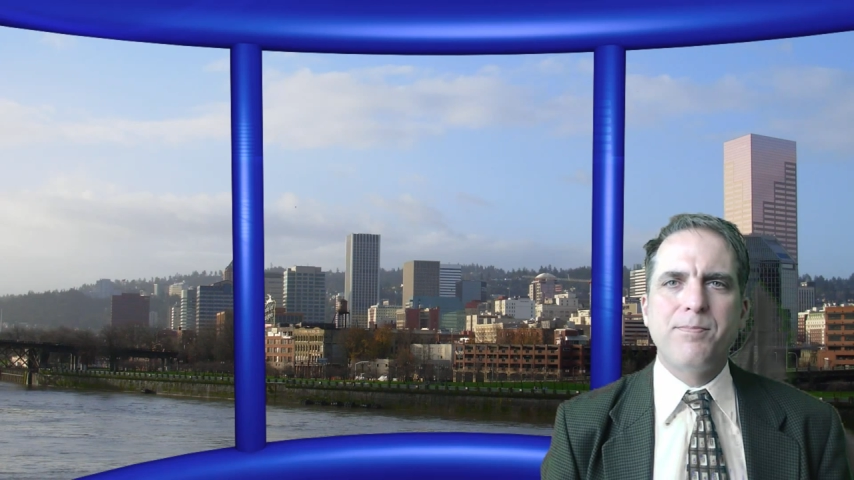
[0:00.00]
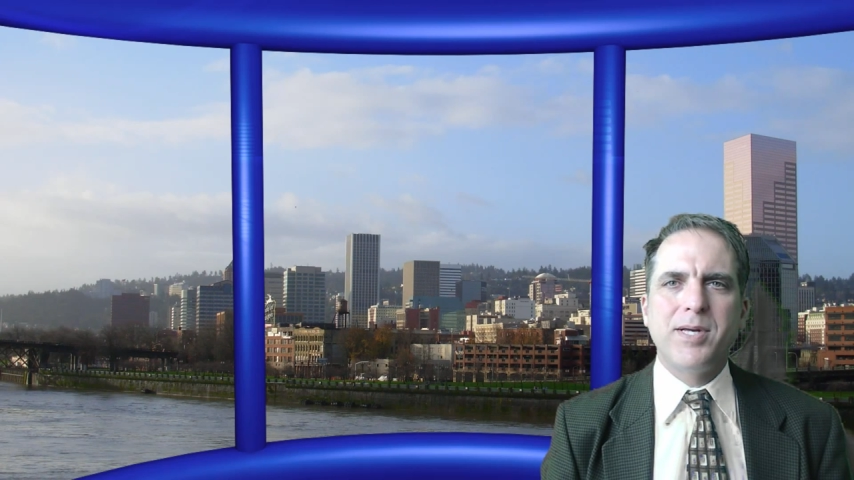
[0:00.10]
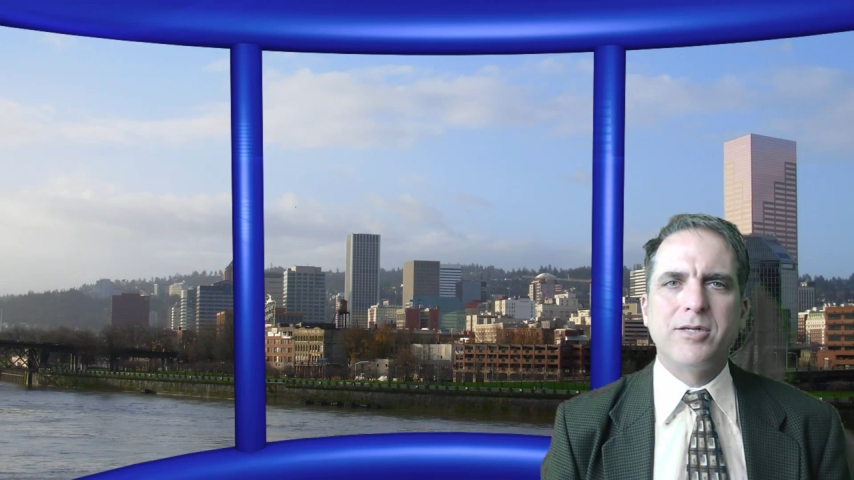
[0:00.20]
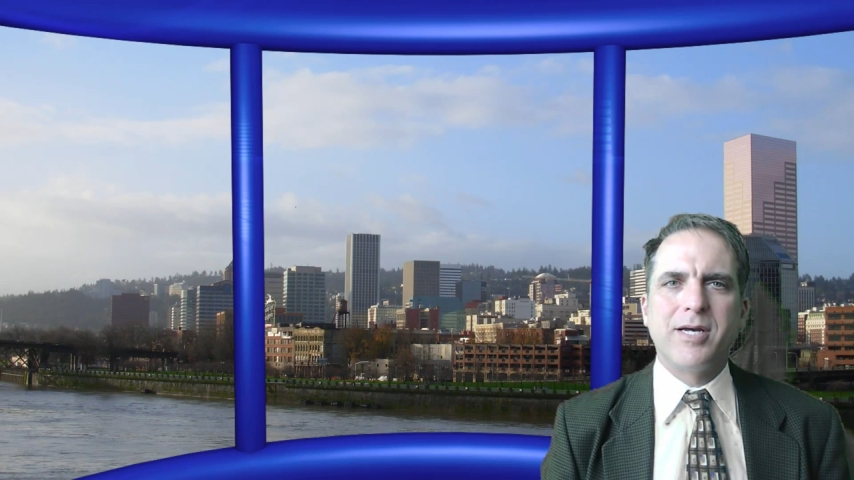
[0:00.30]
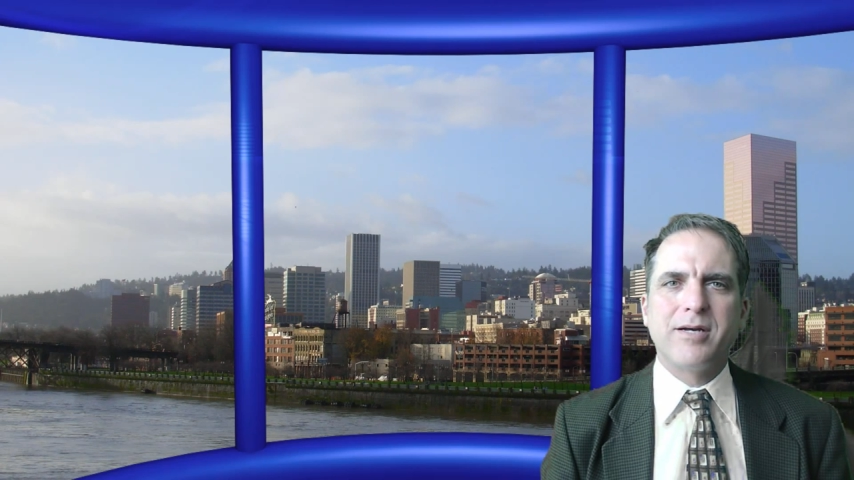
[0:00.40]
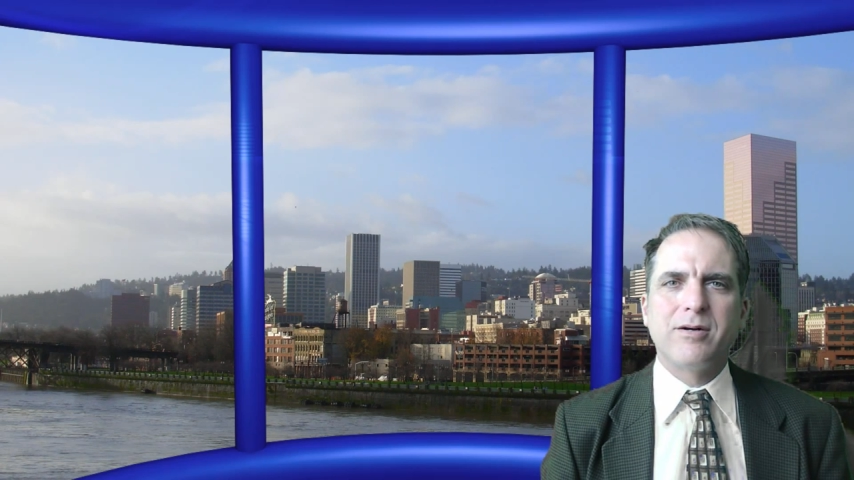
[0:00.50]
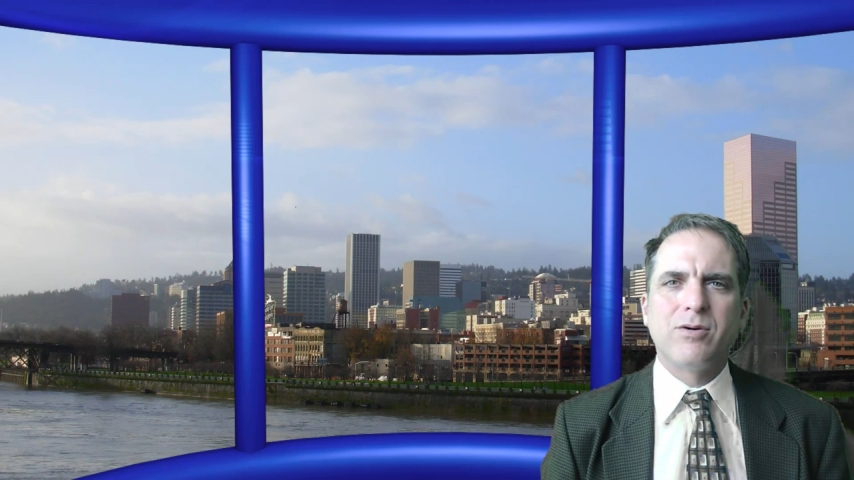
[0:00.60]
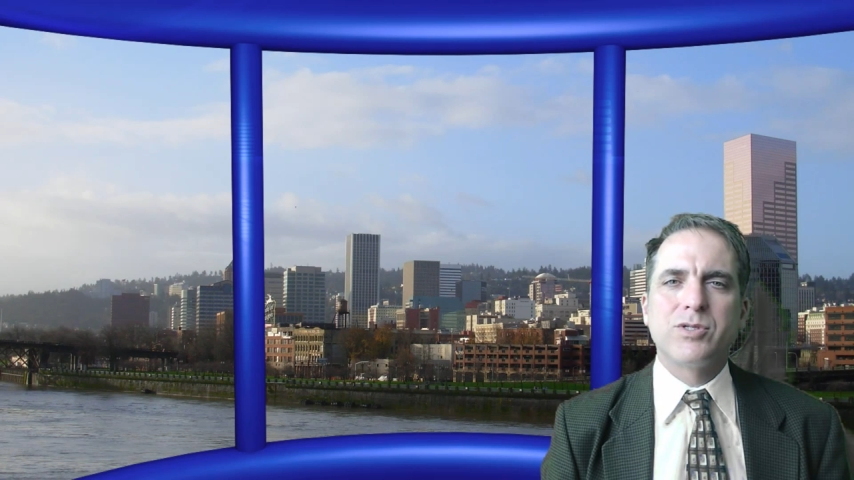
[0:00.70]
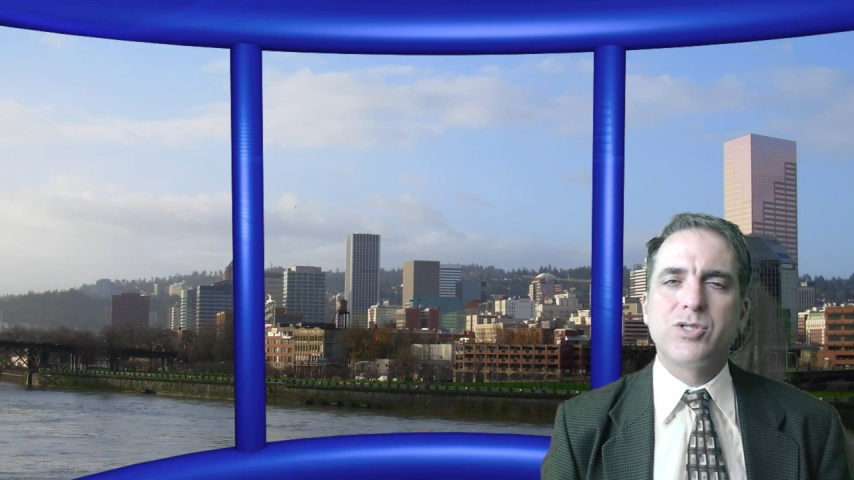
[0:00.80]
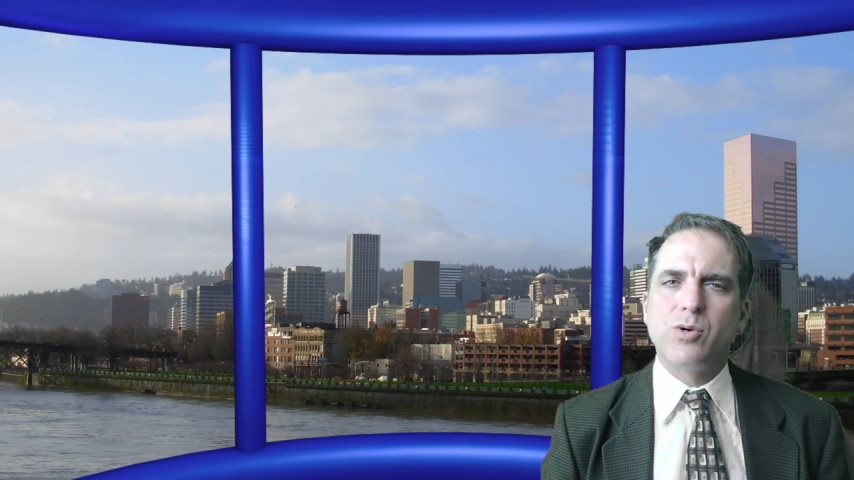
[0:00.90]

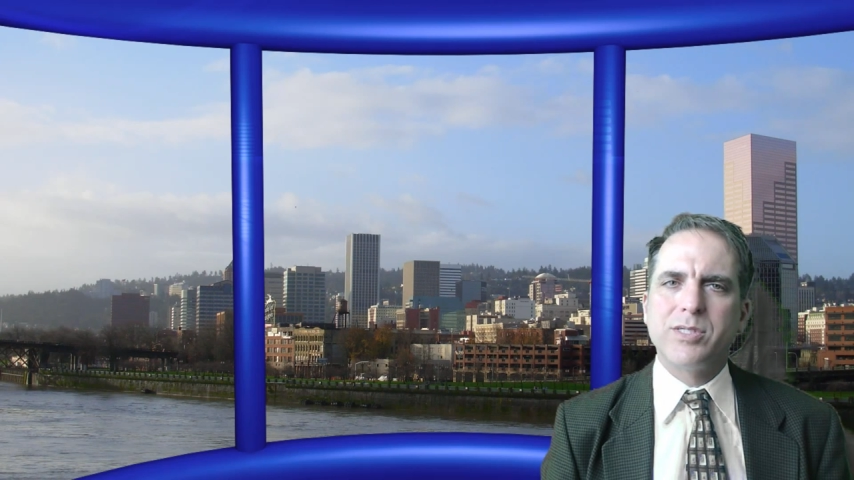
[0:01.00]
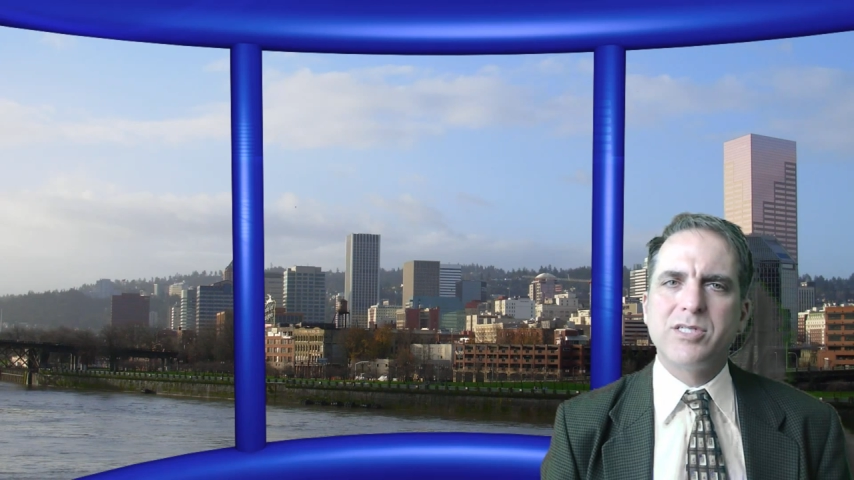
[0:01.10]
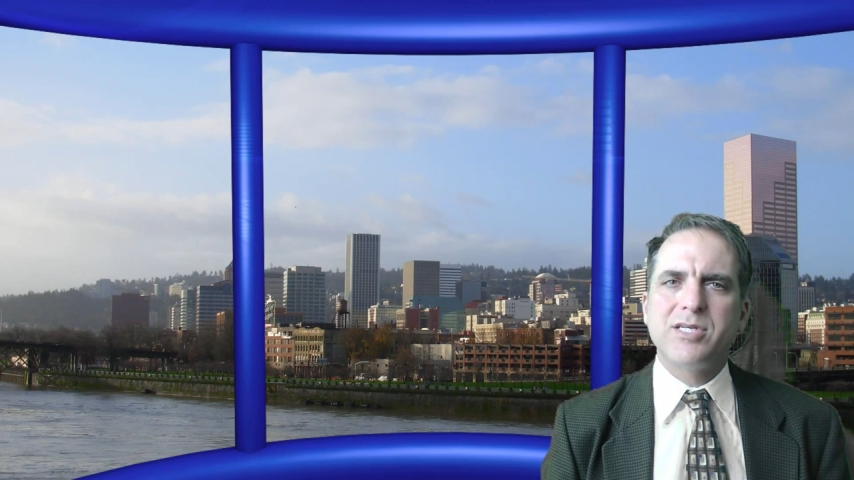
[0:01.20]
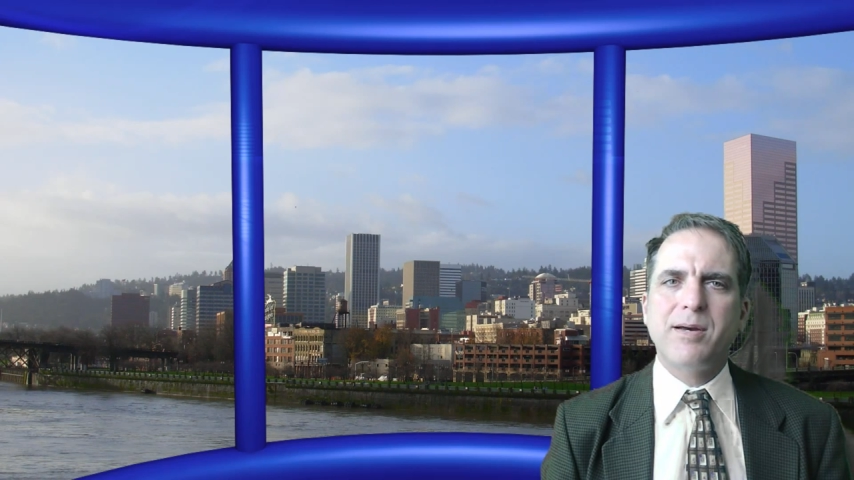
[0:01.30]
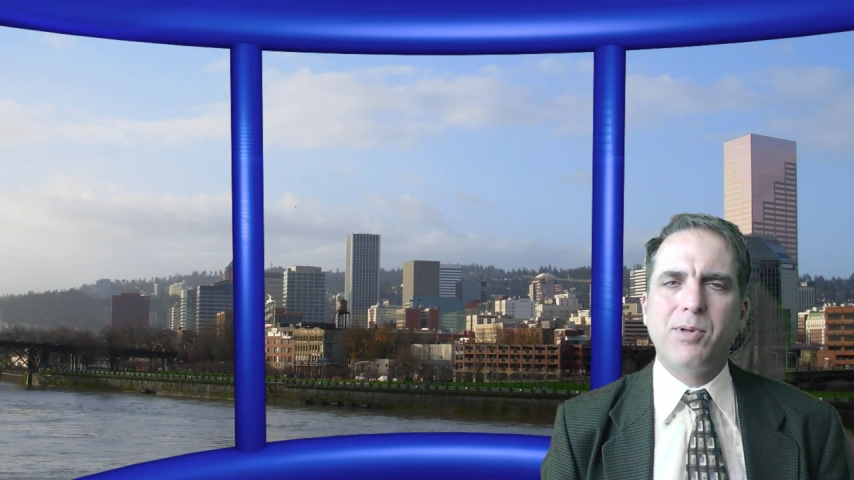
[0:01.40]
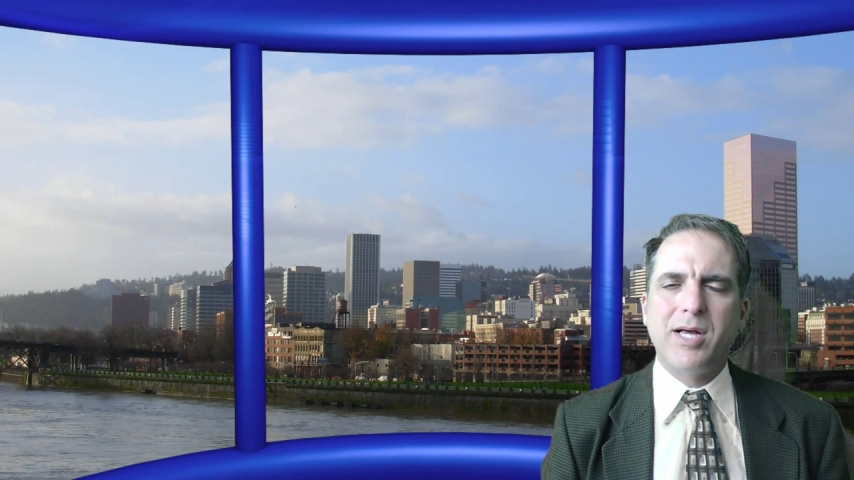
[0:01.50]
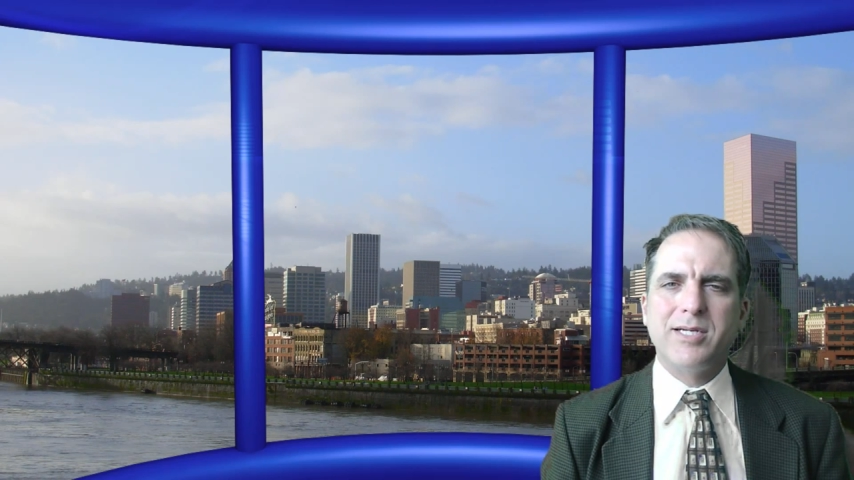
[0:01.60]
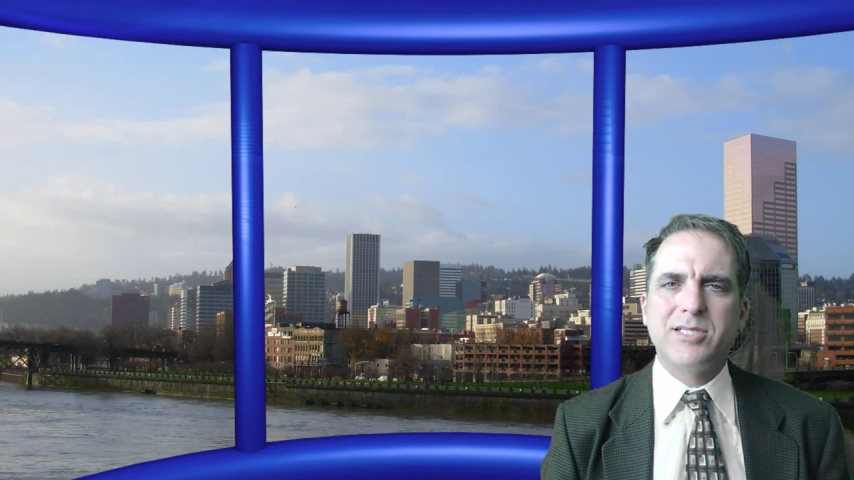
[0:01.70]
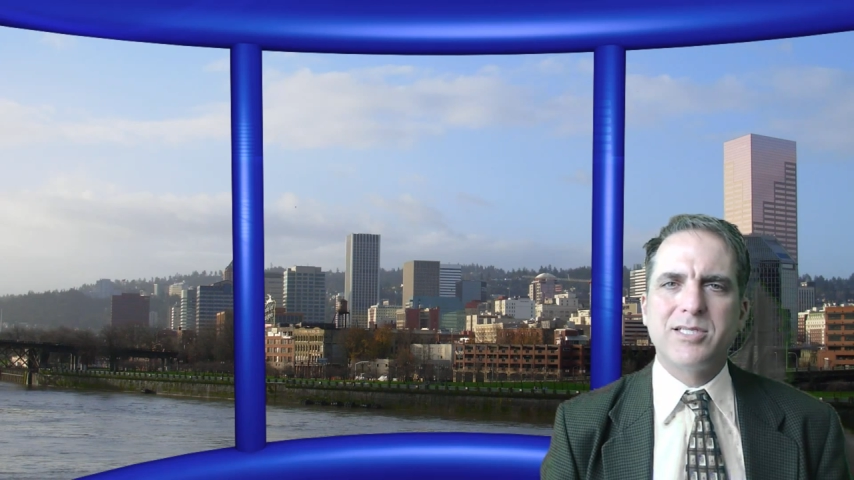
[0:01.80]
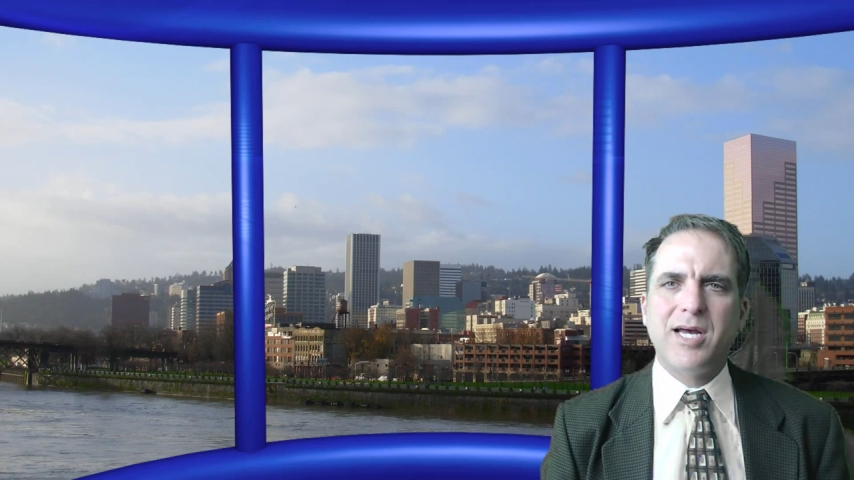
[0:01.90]
building was going to take
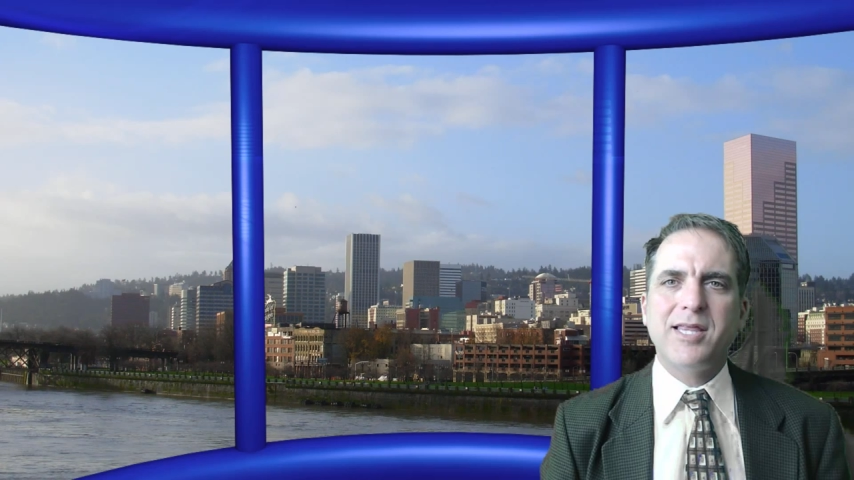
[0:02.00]
place